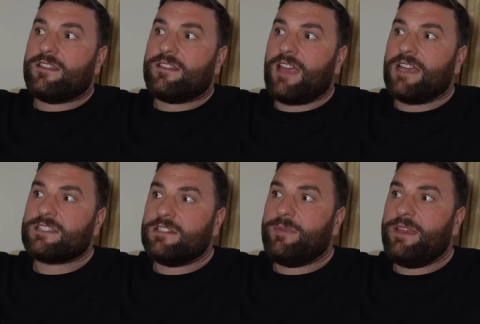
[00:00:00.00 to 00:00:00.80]

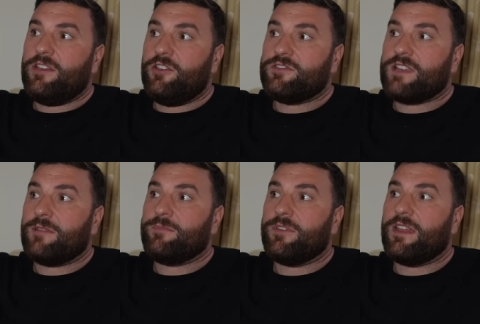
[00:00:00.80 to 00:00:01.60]
Tyson will beat
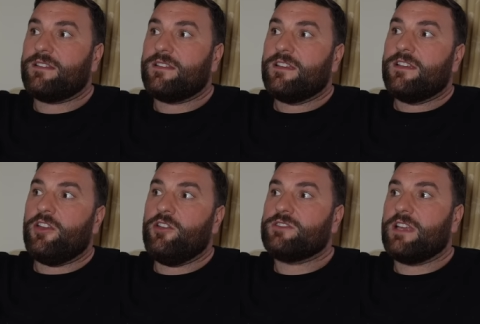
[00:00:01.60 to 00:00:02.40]
Usyk, but then
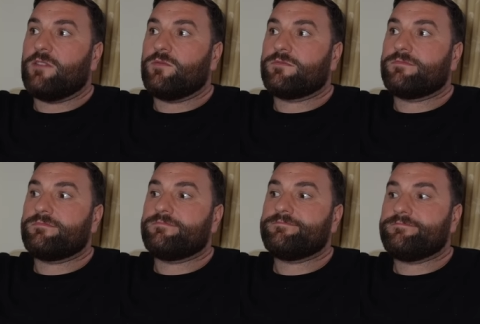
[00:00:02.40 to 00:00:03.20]
Usyk
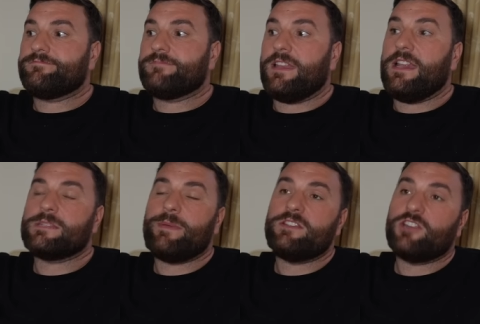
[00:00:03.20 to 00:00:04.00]
he needs
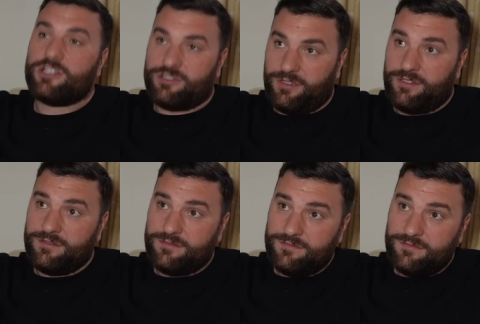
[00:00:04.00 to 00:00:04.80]
to beat Joshua.
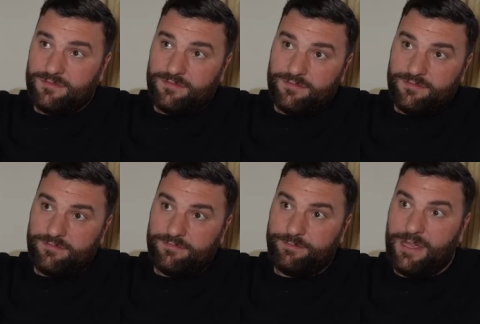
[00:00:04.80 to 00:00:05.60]

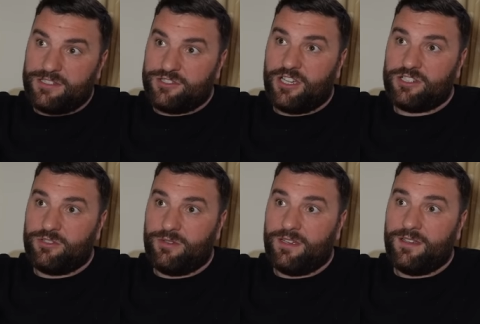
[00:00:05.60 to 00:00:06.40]
Beats
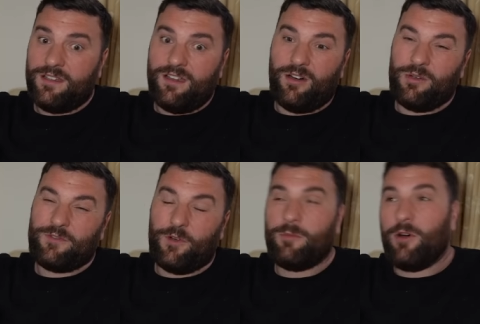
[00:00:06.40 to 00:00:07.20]
Joshua, Oh, he's
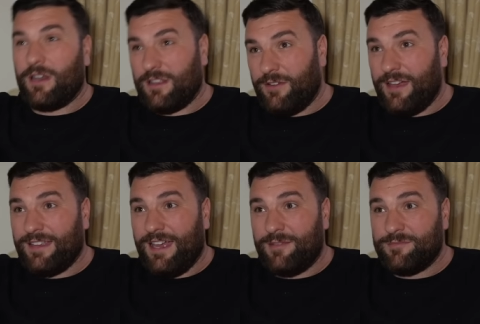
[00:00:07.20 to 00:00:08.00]
form all at the right
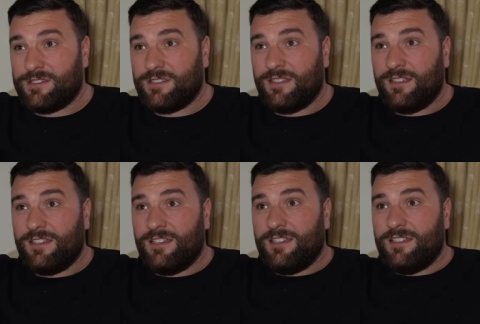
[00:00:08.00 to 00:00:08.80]
times.
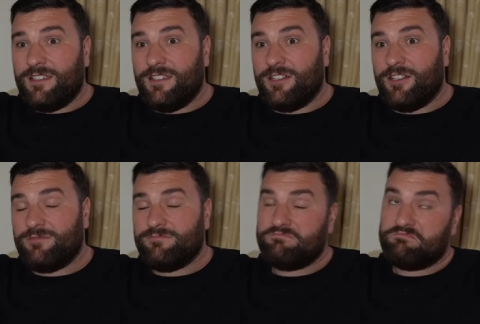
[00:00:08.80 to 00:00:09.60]
You know,
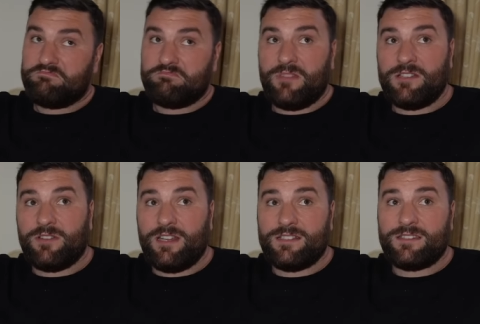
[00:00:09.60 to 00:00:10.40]
it is
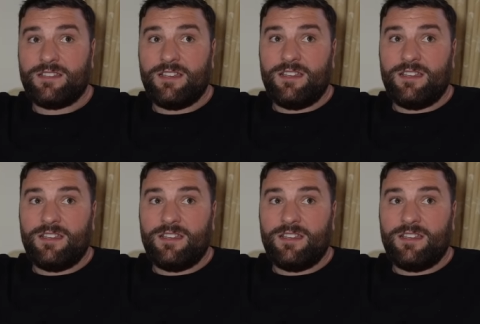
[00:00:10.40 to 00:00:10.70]
what it is.